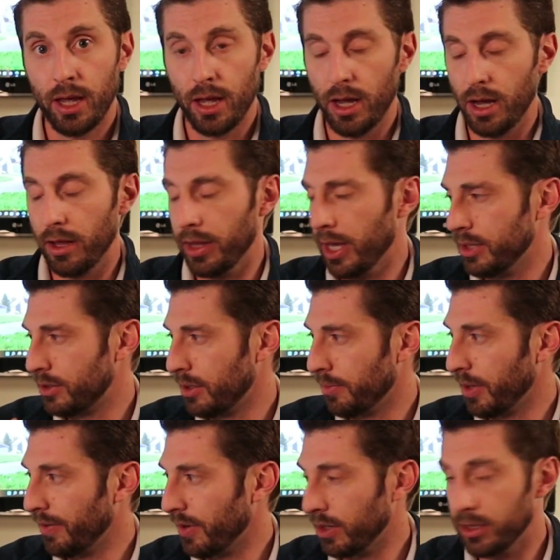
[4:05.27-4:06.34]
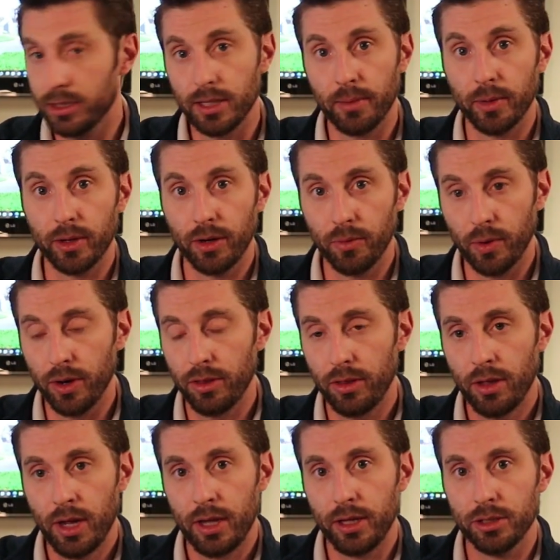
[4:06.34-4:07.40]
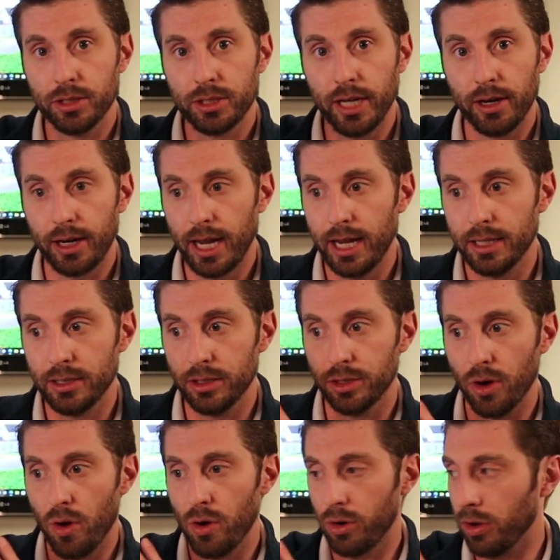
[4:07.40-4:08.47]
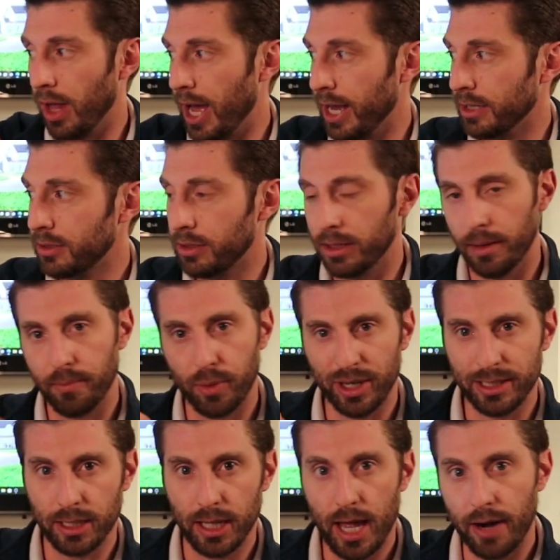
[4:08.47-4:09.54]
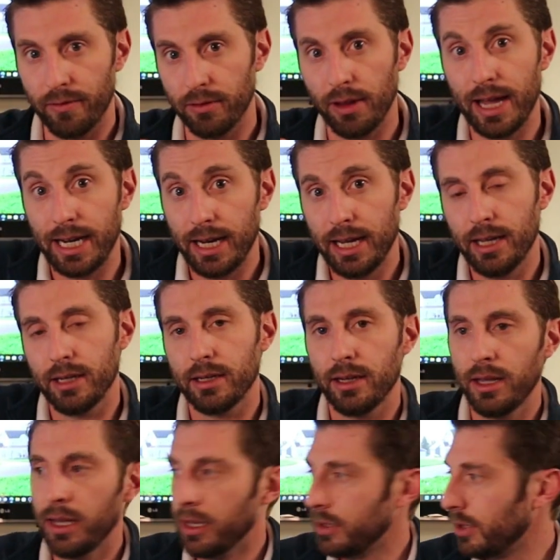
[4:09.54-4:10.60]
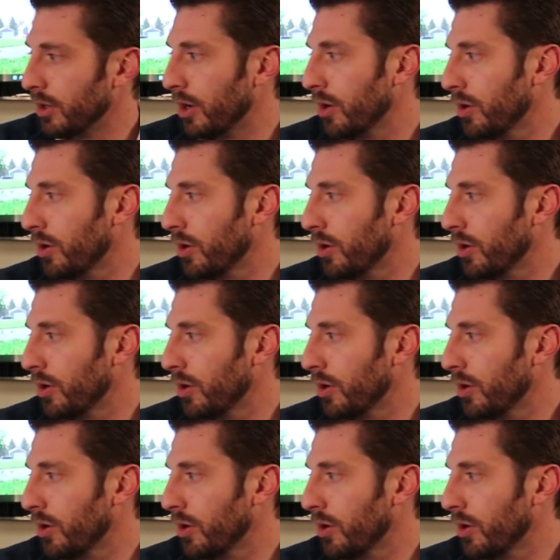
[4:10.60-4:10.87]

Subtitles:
It has something very similar with your staircase and your all glass that brings a lot of light in to the